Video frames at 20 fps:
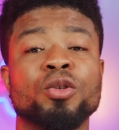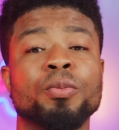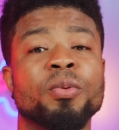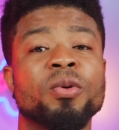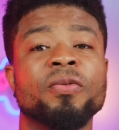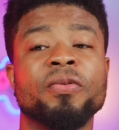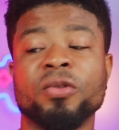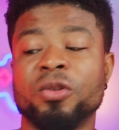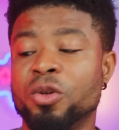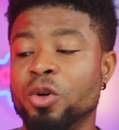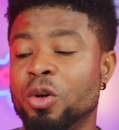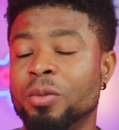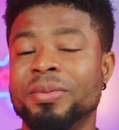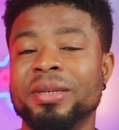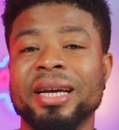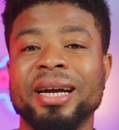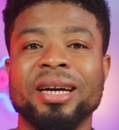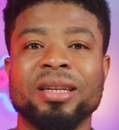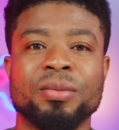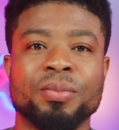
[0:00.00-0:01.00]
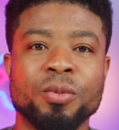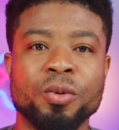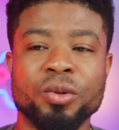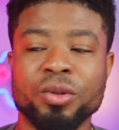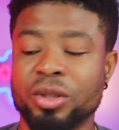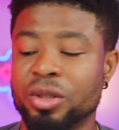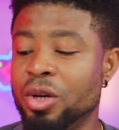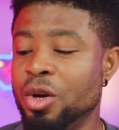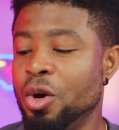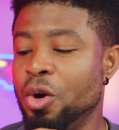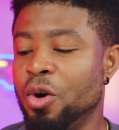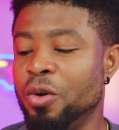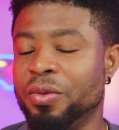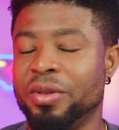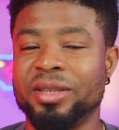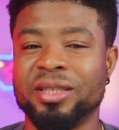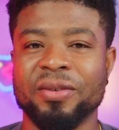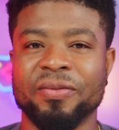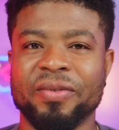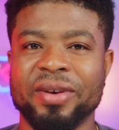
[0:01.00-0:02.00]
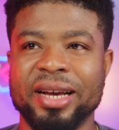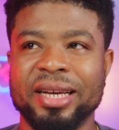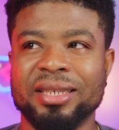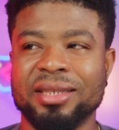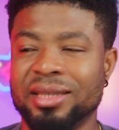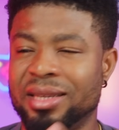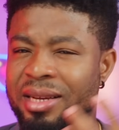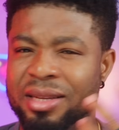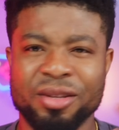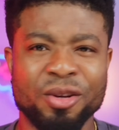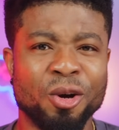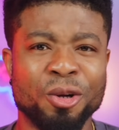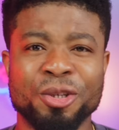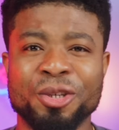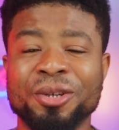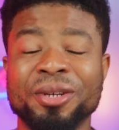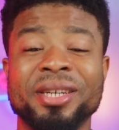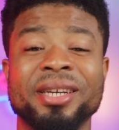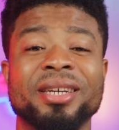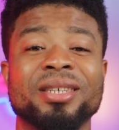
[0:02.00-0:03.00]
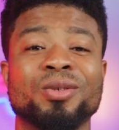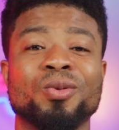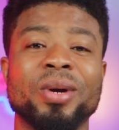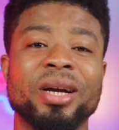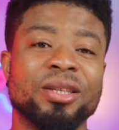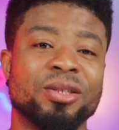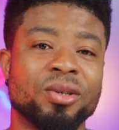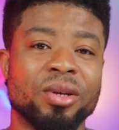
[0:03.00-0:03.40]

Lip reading: support for Dolby Atmos on this device. The audio here is quite